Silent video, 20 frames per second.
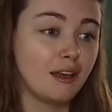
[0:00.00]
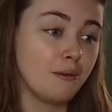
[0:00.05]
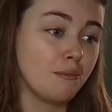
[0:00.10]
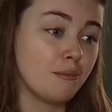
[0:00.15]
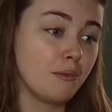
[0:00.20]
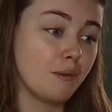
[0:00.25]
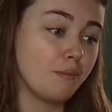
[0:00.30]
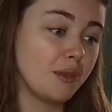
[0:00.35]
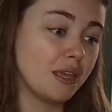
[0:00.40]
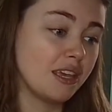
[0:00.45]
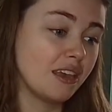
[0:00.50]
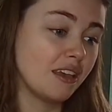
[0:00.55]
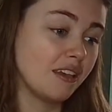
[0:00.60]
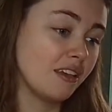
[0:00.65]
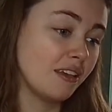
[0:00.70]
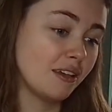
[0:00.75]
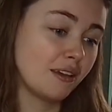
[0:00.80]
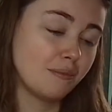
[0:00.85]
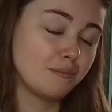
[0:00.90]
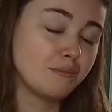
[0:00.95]

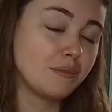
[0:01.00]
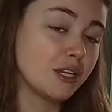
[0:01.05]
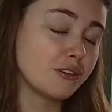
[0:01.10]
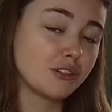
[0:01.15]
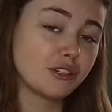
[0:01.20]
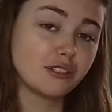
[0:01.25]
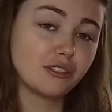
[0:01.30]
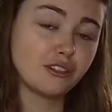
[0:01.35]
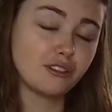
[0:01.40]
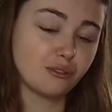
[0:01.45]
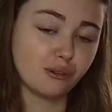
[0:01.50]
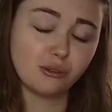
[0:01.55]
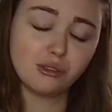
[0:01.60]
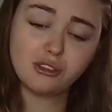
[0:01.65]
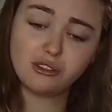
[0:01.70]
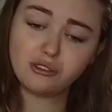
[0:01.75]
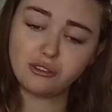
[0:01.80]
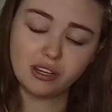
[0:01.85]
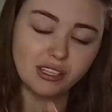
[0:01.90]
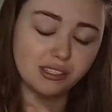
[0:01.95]
being mirrored through
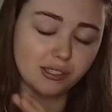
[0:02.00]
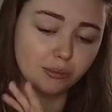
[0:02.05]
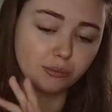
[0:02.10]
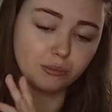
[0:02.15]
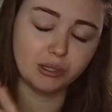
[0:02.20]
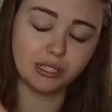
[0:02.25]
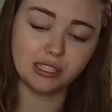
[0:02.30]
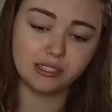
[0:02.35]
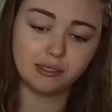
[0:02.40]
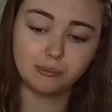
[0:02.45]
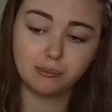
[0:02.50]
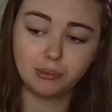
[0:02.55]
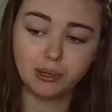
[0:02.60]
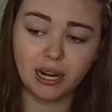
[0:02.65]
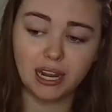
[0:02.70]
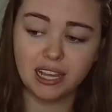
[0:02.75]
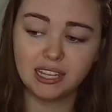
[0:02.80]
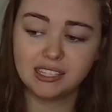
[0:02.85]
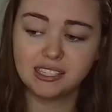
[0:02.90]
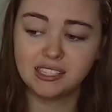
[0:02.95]
strings and winds and
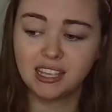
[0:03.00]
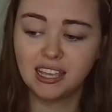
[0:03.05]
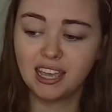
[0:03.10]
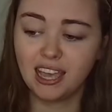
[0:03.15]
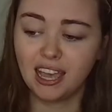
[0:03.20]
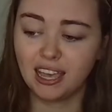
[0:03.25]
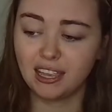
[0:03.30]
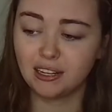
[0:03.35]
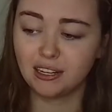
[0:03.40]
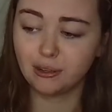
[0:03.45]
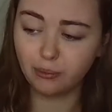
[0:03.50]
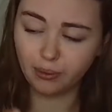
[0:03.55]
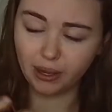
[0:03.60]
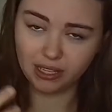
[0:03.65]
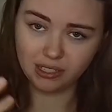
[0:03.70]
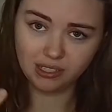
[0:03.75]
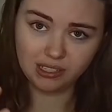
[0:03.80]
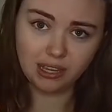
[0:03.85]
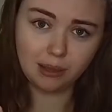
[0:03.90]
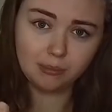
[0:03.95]
brass, and
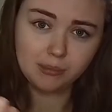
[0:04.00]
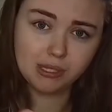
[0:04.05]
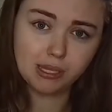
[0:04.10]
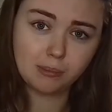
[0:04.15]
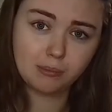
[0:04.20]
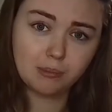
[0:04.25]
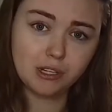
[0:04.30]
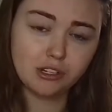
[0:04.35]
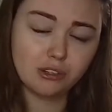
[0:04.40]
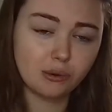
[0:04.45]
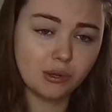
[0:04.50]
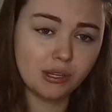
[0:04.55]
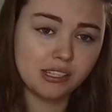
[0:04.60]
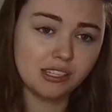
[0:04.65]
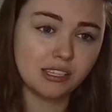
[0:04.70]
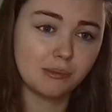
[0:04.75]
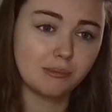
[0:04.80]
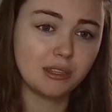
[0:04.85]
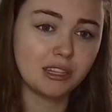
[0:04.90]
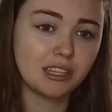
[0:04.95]
Egwene comes up and joins
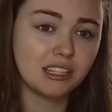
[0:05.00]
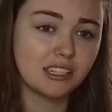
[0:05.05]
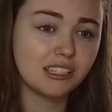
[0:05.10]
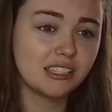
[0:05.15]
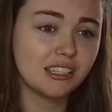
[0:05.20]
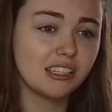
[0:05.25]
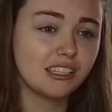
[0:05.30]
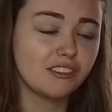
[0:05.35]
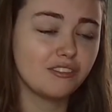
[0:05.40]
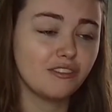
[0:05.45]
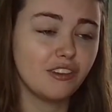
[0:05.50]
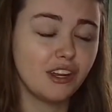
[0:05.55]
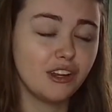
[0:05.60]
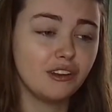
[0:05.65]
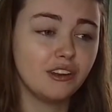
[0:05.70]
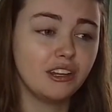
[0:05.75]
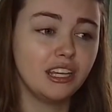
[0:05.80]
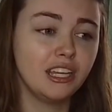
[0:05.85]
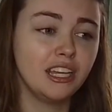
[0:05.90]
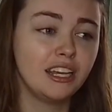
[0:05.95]
him, and it's this
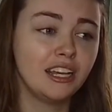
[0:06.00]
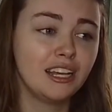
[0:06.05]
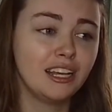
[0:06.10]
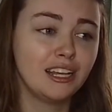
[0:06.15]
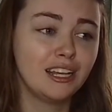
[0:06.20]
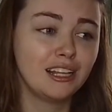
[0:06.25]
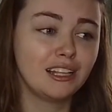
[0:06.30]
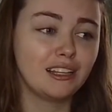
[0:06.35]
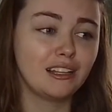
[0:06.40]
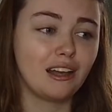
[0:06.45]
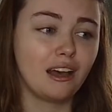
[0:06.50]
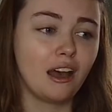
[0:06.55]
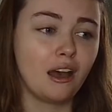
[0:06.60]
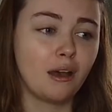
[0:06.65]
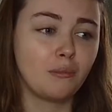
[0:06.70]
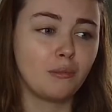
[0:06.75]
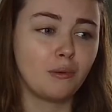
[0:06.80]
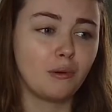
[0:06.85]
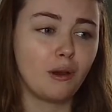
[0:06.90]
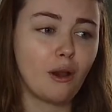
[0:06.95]
very
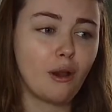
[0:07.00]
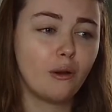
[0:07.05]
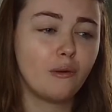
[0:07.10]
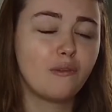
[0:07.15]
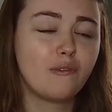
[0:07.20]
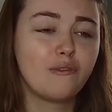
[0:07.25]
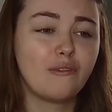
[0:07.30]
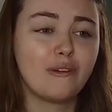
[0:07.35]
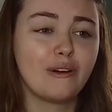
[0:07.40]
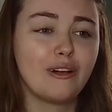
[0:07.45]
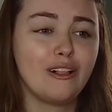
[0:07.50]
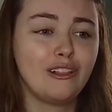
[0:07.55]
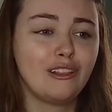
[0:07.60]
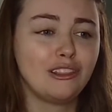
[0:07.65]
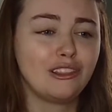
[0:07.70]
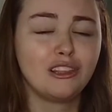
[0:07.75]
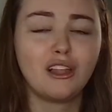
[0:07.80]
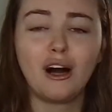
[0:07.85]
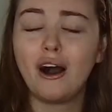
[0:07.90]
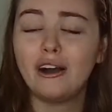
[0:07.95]
hopeful,
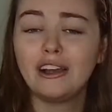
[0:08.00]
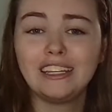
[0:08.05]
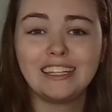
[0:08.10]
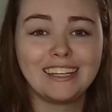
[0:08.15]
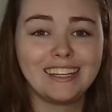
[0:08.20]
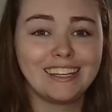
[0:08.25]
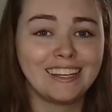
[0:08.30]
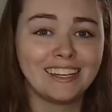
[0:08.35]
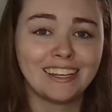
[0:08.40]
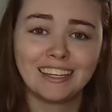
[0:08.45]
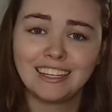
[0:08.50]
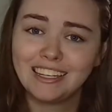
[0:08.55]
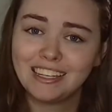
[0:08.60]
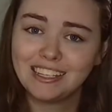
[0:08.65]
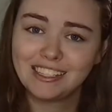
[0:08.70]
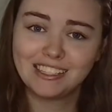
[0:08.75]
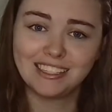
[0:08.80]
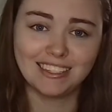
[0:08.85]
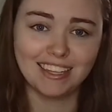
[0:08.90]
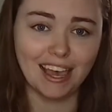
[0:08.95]
longing
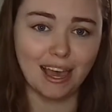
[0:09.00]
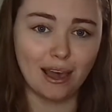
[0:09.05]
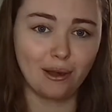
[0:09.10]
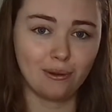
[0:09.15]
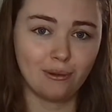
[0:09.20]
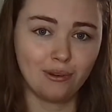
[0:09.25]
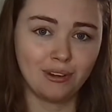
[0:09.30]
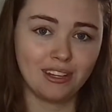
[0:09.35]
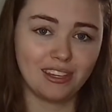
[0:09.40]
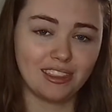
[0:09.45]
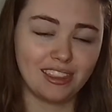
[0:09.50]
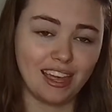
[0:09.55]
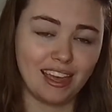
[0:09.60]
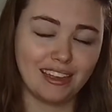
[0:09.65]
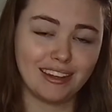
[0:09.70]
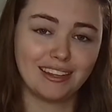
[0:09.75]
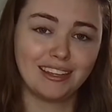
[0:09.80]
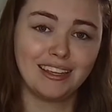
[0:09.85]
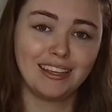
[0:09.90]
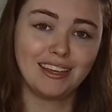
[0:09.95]
sound that
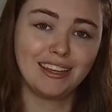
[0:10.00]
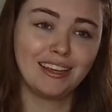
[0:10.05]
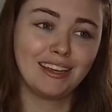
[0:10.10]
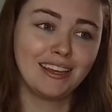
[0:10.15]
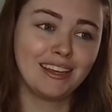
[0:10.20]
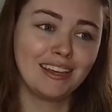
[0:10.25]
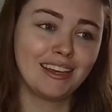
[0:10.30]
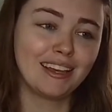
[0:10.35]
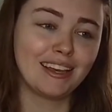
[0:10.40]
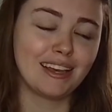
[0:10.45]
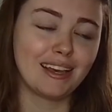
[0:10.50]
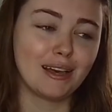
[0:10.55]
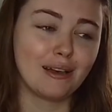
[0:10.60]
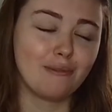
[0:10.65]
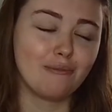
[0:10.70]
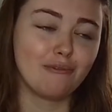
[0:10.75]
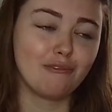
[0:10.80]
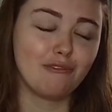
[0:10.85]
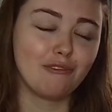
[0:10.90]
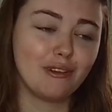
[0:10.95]

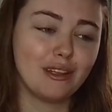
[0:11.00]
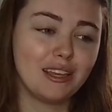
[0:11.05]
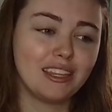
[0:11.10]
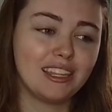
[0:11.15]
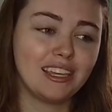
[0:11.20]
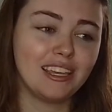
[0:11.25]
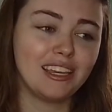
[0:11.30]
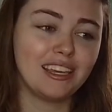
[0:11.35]
really